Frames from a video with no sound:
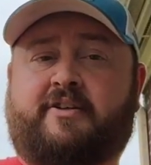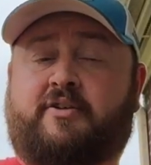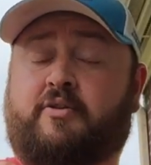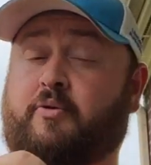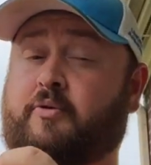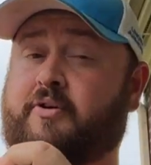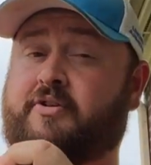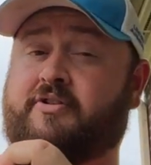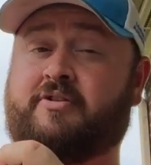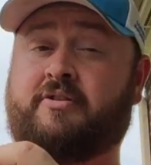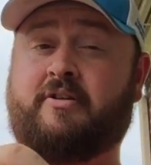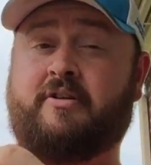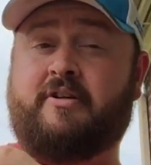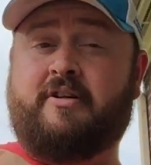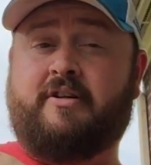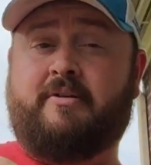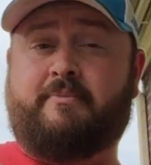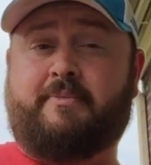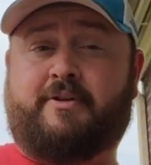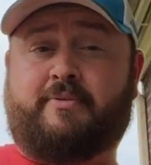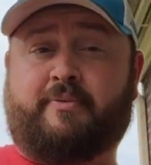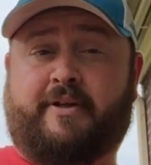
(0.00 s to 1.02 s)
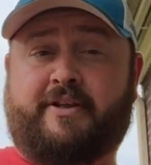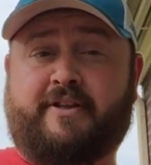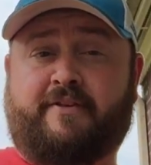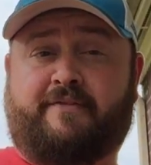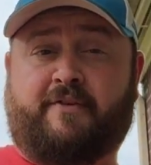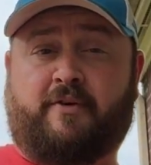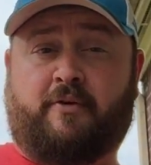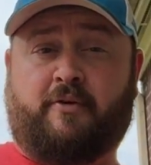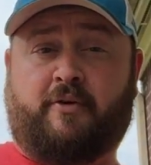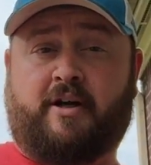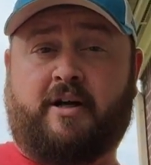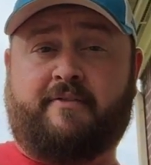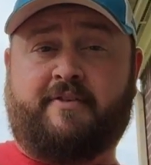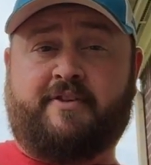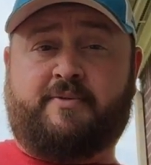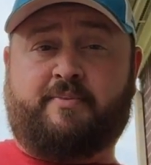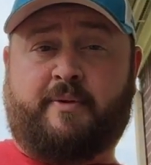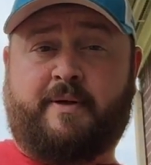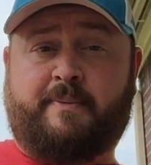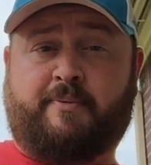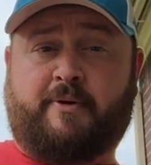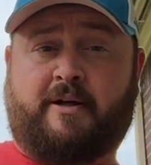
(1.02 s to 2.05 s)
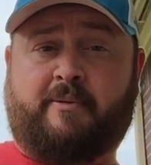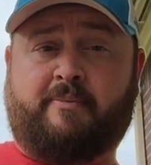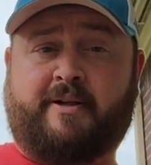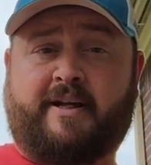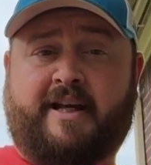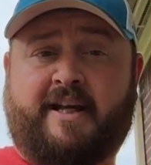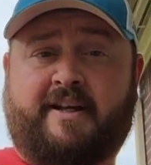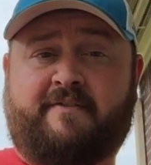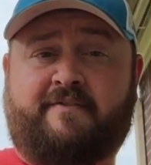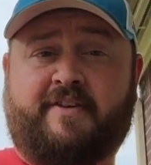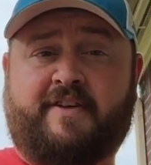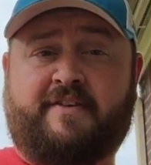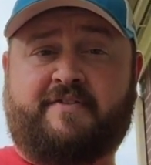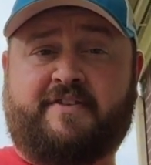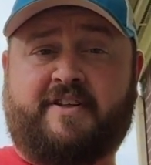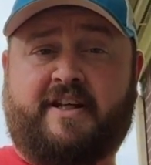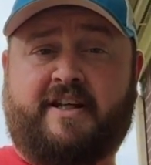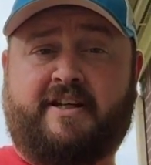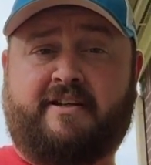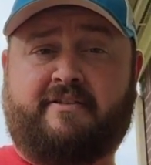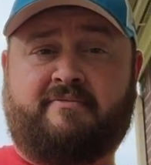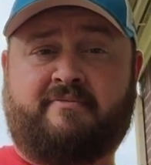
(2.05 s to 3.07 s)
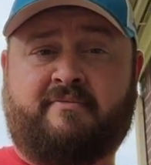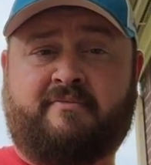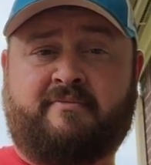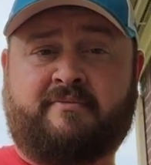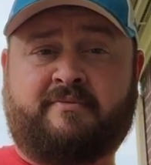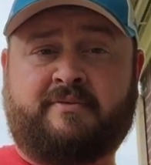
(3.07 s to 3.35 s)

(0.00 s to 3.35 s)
Of course, between the four of us, we probably had 15,